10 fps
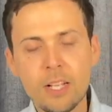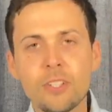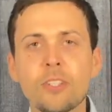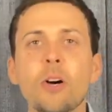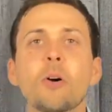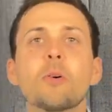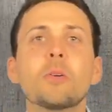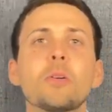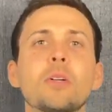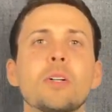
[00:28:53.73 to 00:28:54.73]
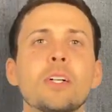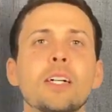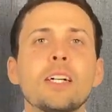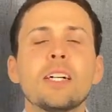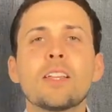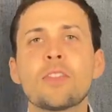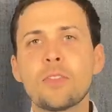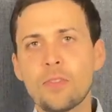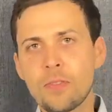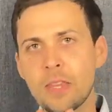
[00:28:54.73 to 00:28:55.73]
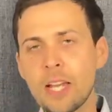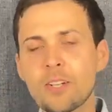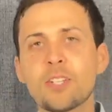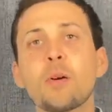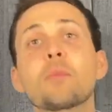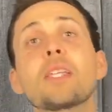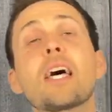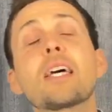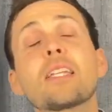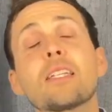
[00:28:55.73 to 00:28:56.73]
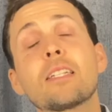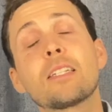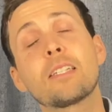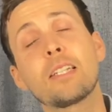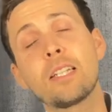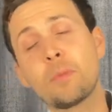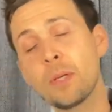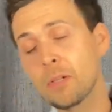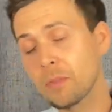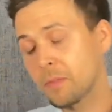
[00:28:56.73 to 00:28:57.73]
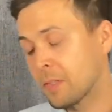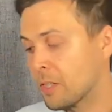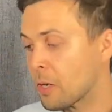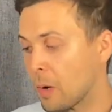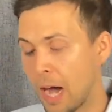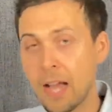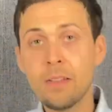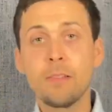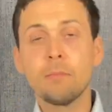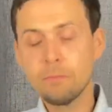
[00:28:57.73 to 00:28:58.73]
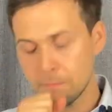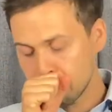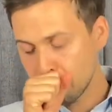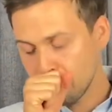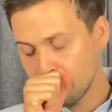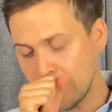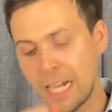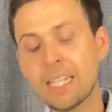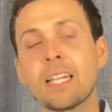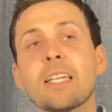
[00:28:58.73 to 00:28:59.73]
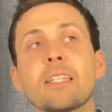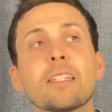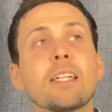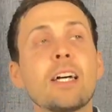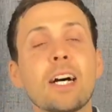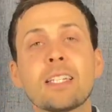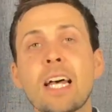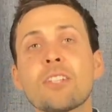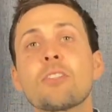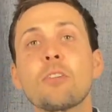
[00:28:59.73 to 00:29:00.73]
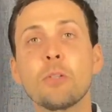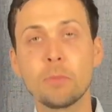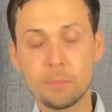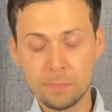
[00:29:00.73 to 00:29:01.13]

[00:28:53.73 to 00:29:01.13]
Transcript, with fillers: So, here's something that has been, you know, I I can attest to.